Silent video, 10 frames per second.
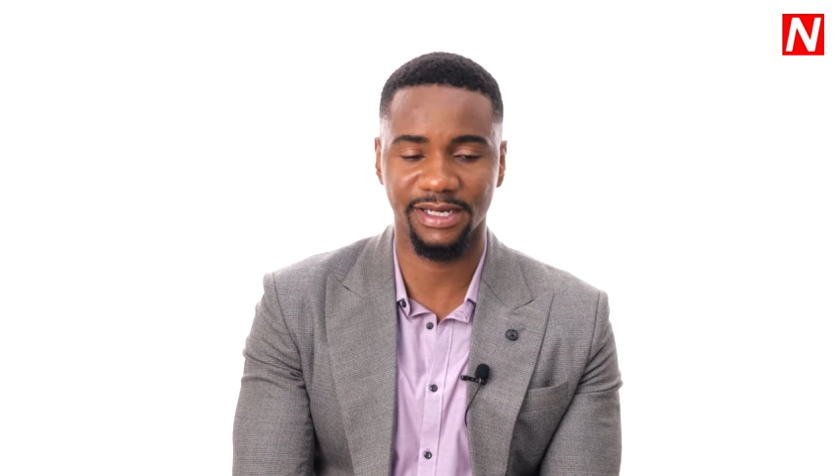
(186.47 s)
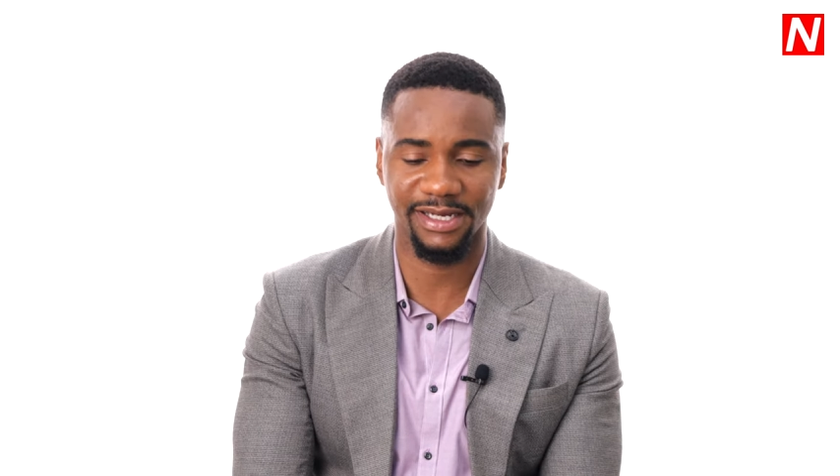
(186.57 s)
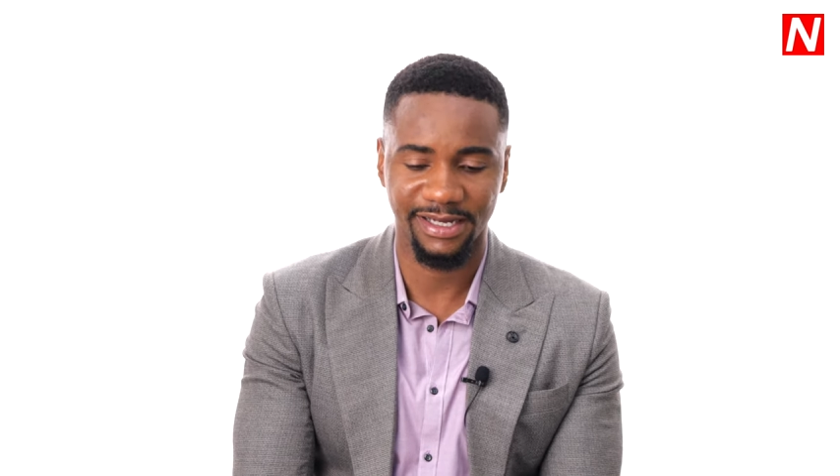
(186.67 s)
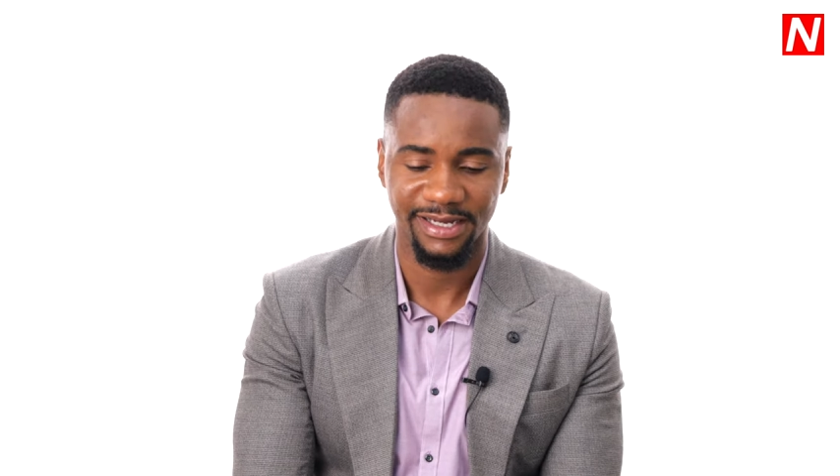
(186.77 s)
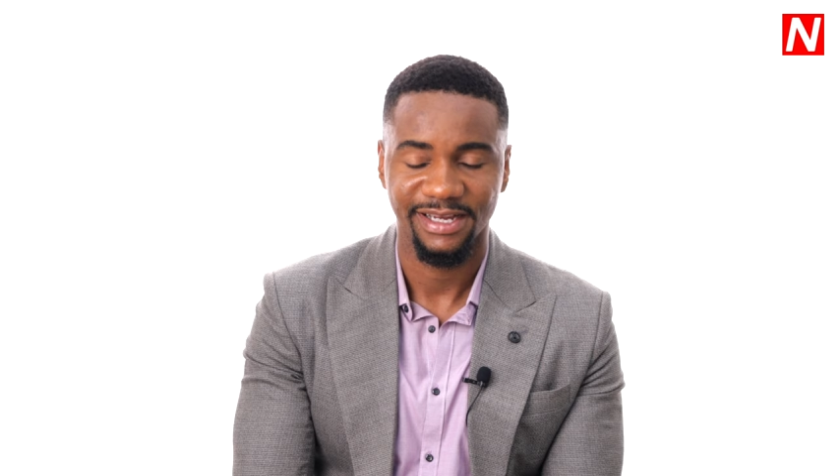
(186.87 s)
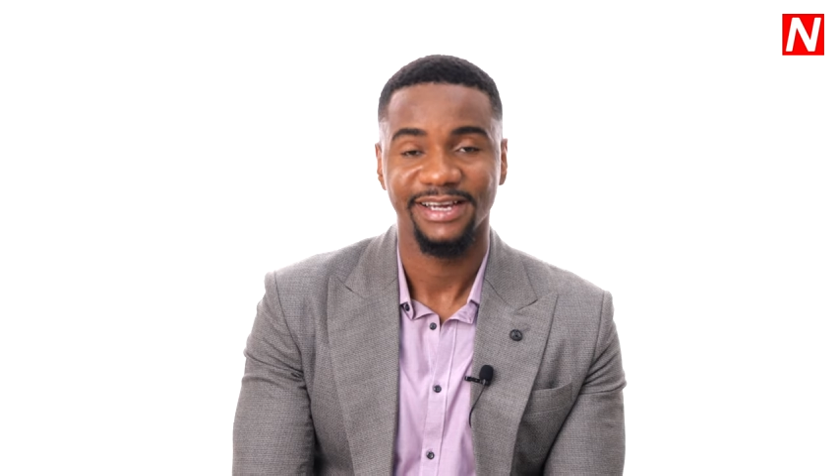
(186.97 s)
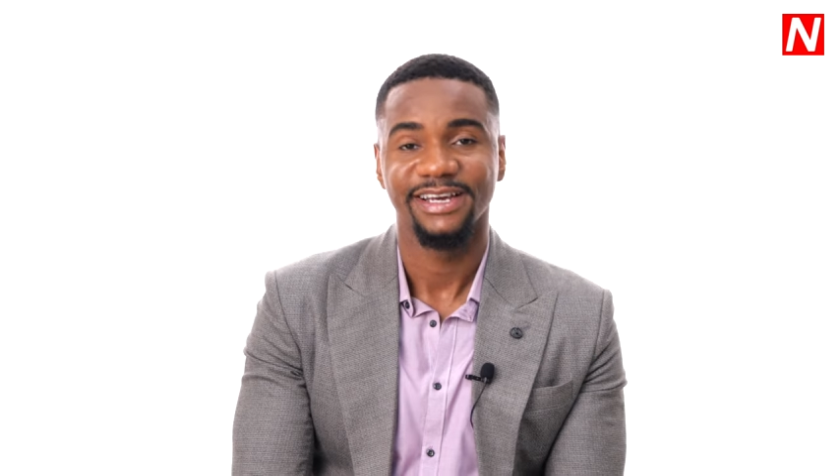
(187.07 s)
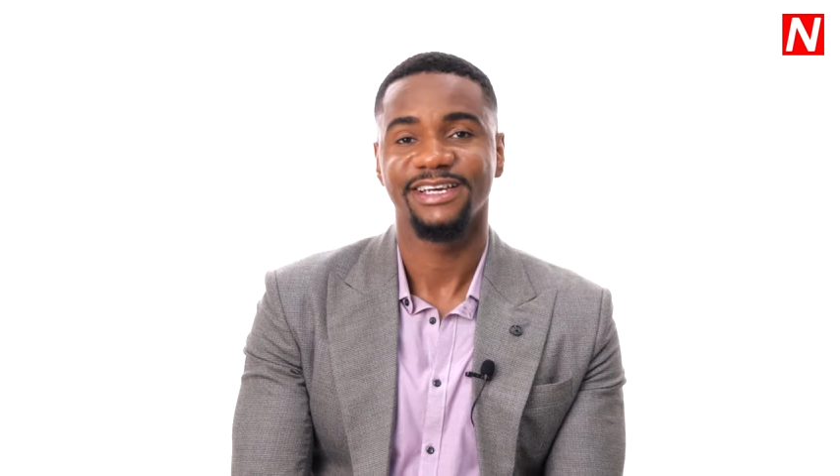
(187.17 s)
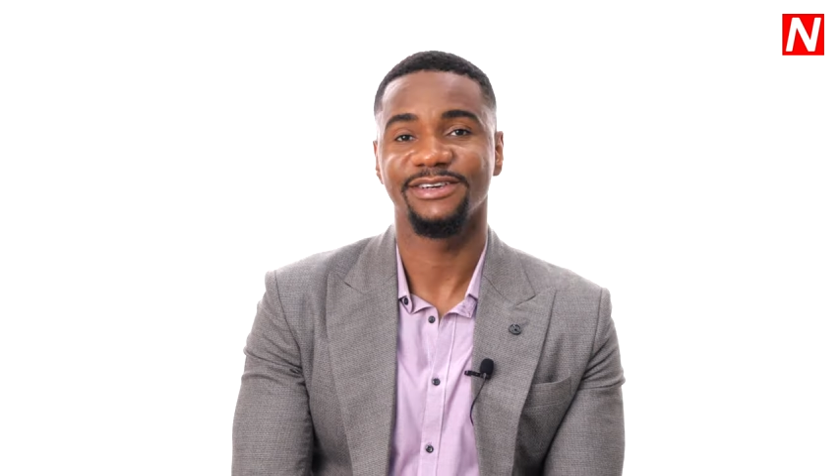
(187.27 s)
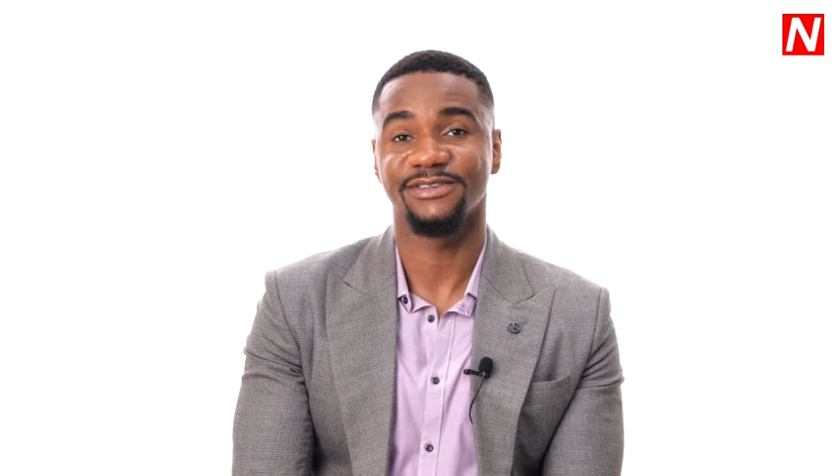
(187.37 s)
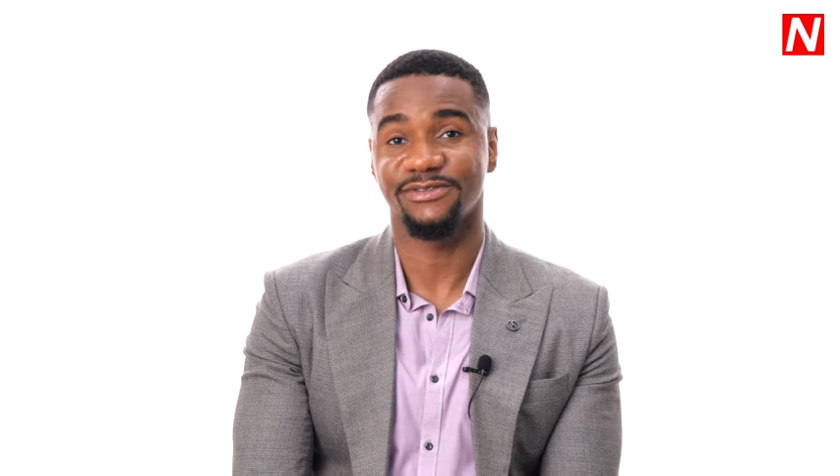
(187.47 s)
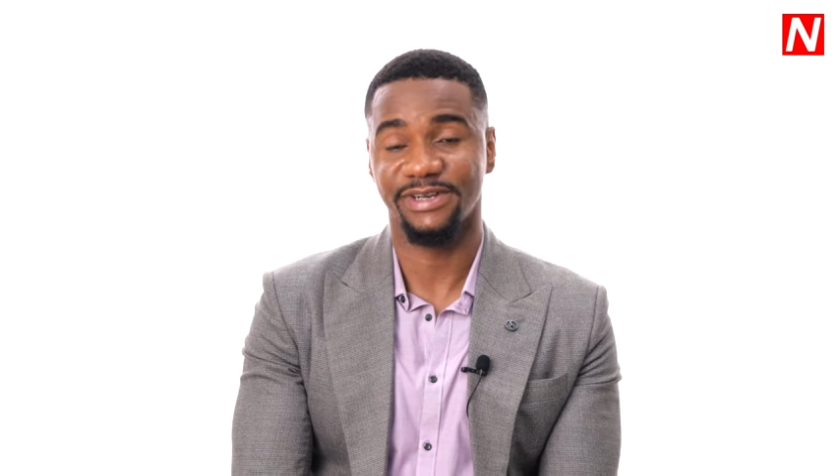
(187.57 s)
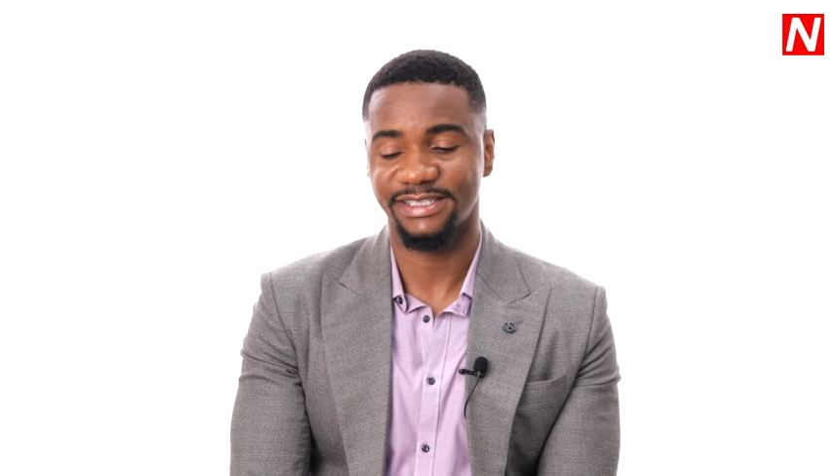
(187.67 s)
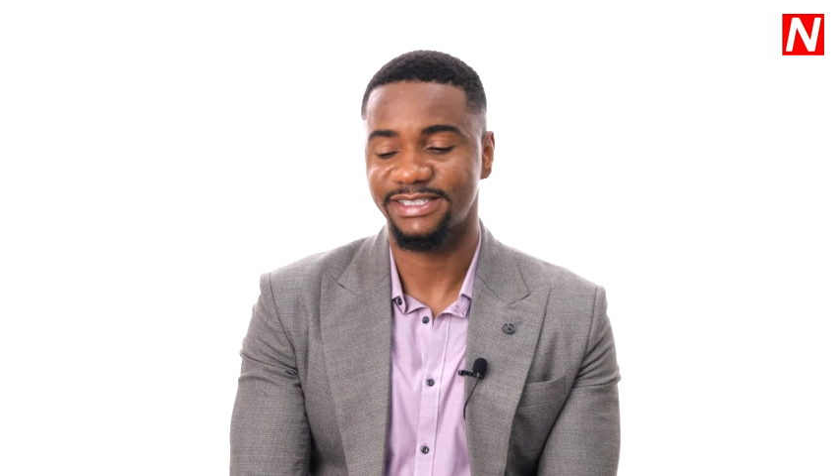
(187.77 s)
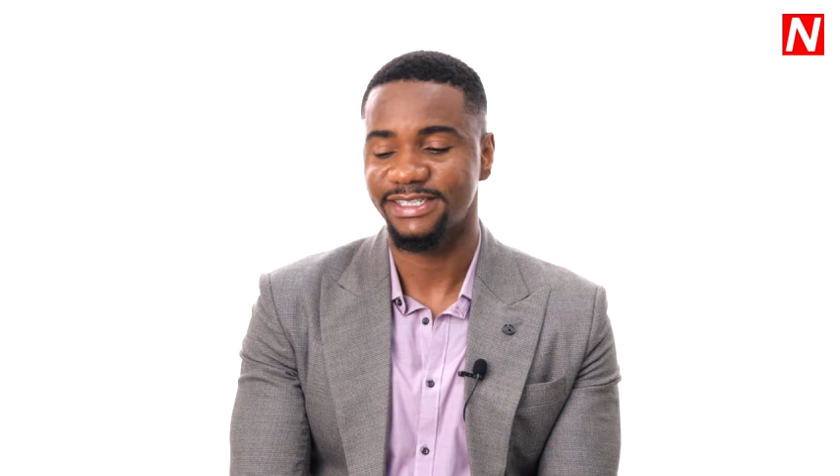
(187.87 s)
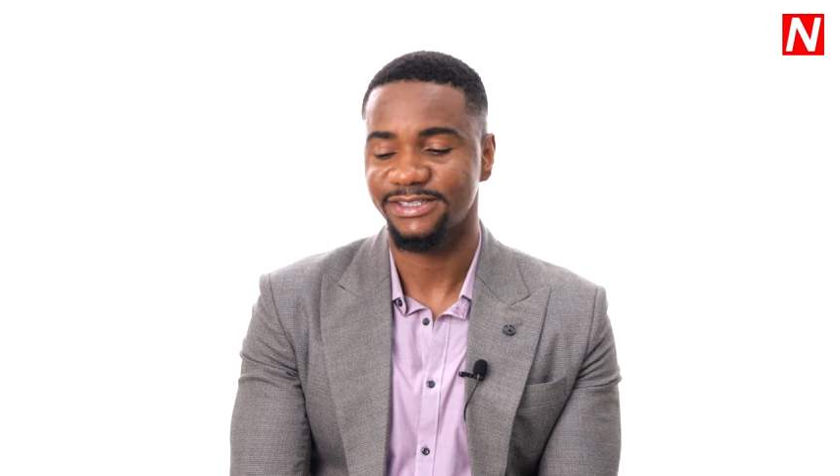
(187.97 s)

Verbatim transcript: It was great.